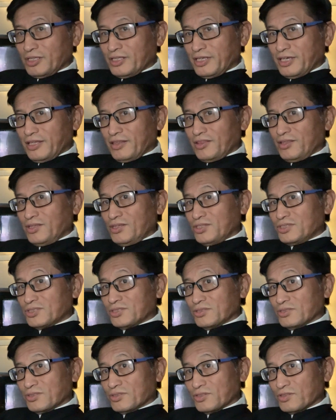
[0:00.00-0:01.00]
And
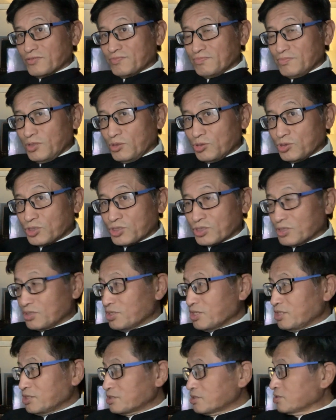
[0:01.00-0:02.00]
this motion
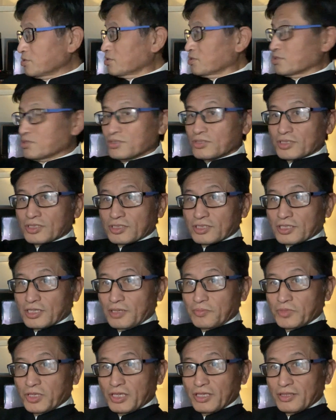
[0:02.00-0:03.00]
is
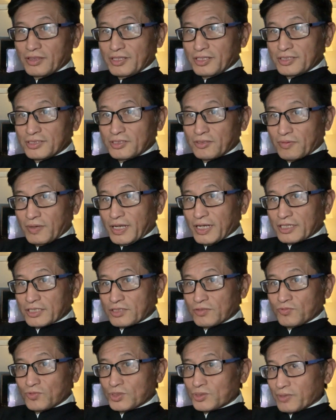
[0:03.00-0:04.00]
coming in this
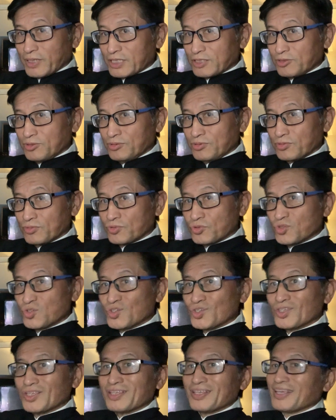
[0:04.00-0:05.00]
direction. What do?
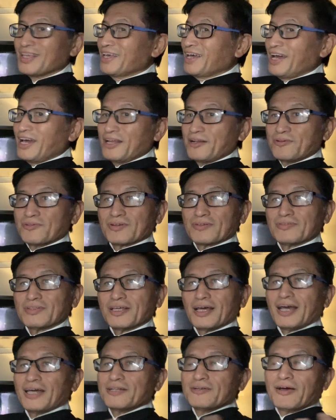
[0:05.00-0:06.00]
I don't
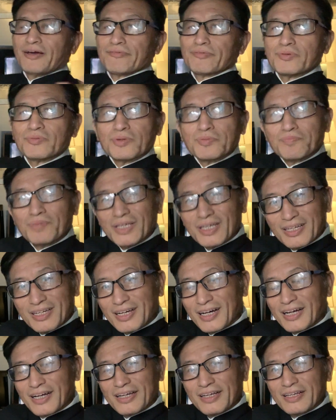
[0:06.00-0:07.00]
have to be a big
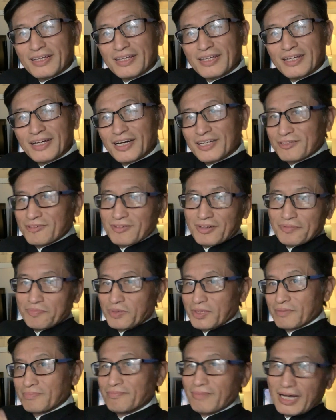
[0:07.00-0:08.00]
guy. I don't have to
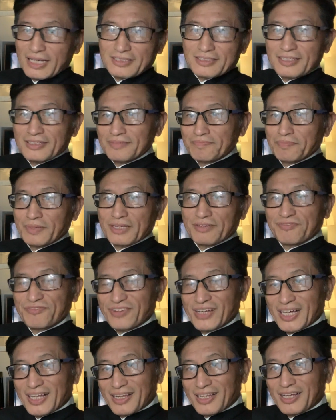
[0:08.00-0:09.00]
be a mighty big
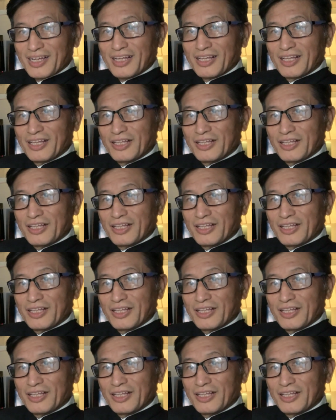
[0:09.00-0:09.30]
fella.